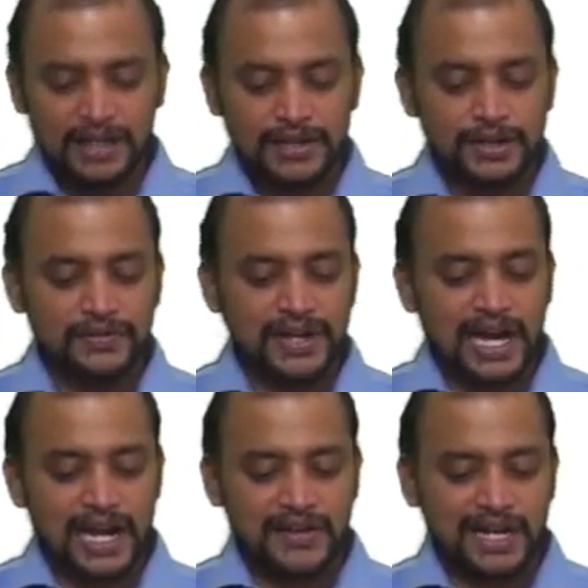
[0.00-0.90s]
So we
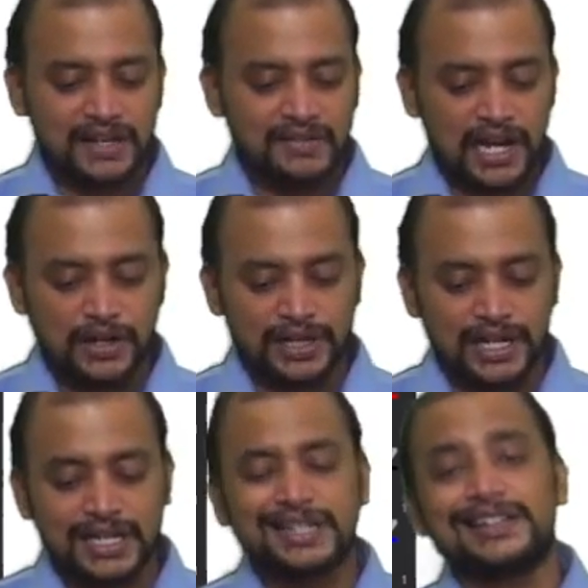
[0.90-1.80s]
arrive at the value
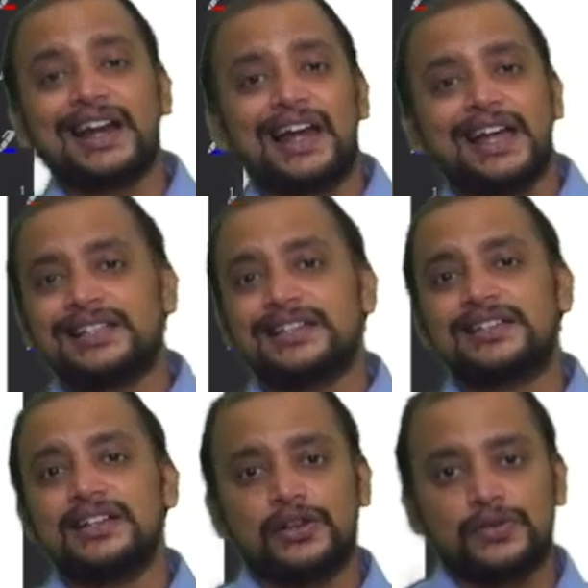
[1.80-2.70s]
that is 10 lakh
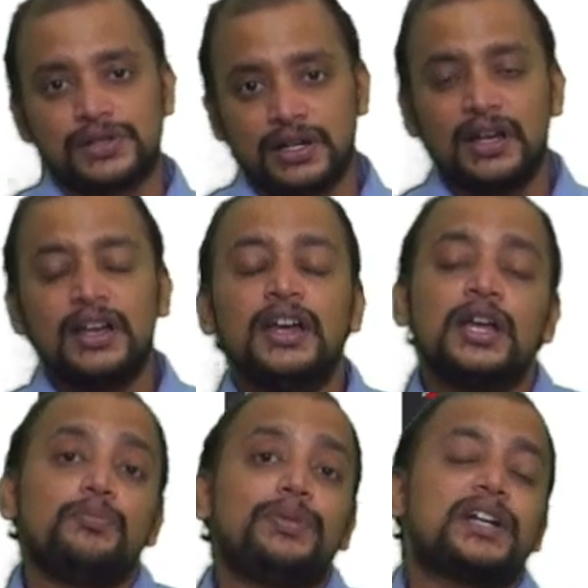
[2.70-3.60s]
60,000.
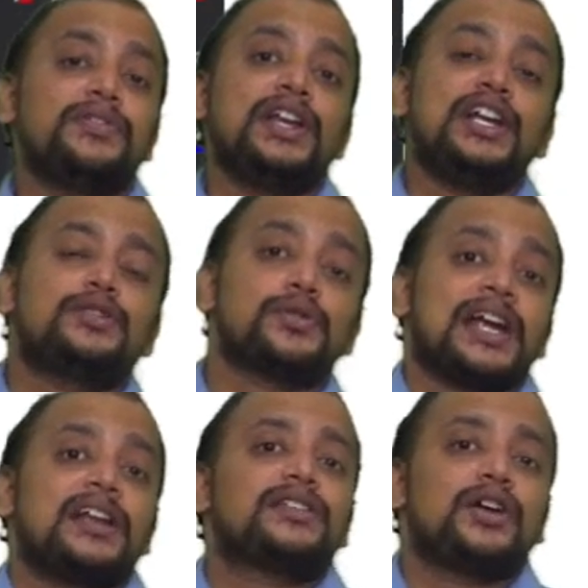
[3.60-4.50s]
But we need to
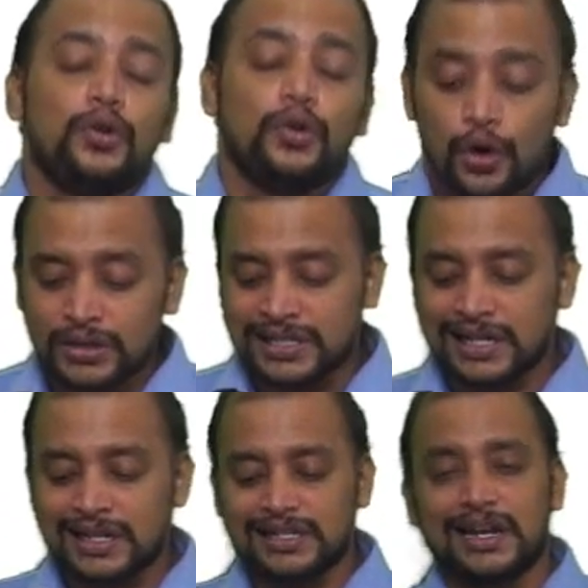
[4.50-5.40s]
write the notes
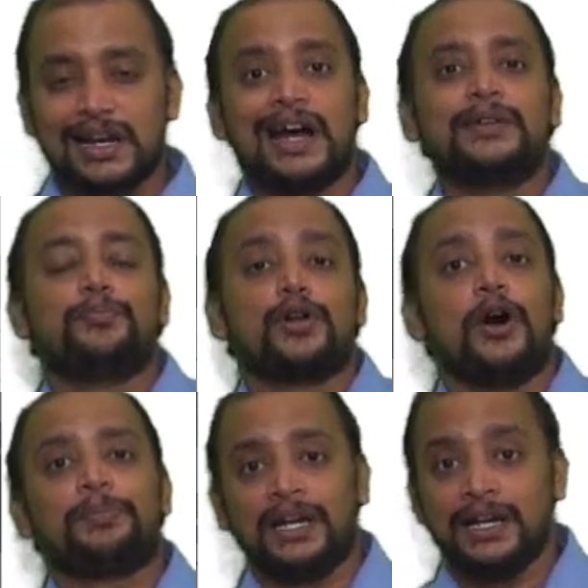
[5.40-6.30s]
in this regard
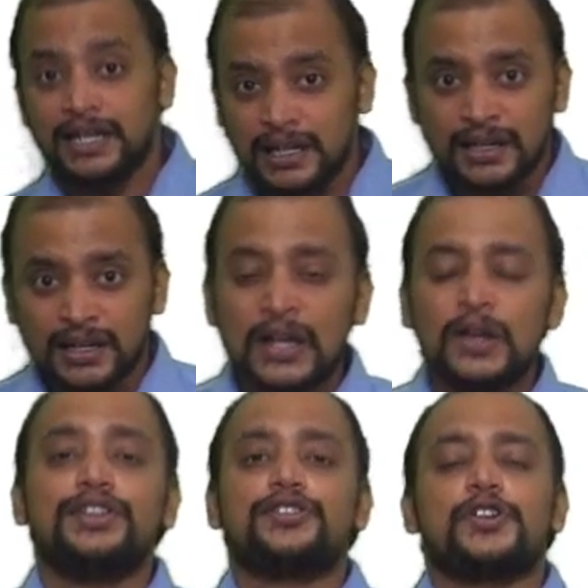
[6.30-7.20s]
properly
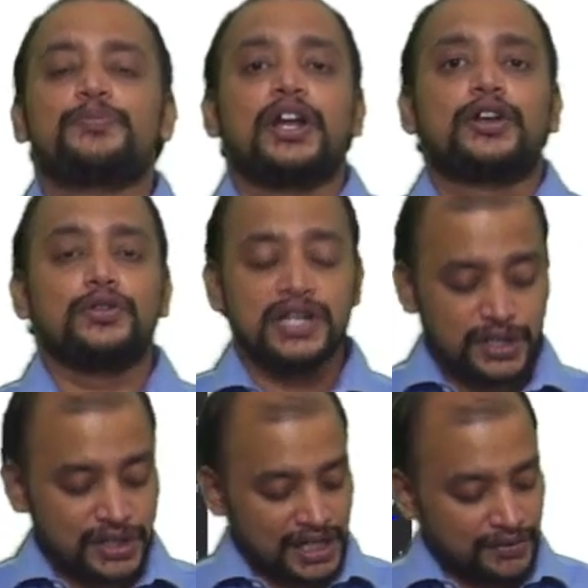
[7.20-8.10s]
with respect to
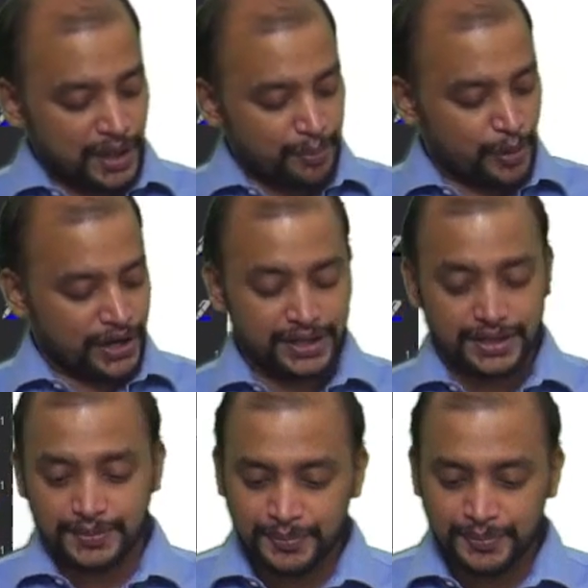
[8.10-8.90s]
each and every point.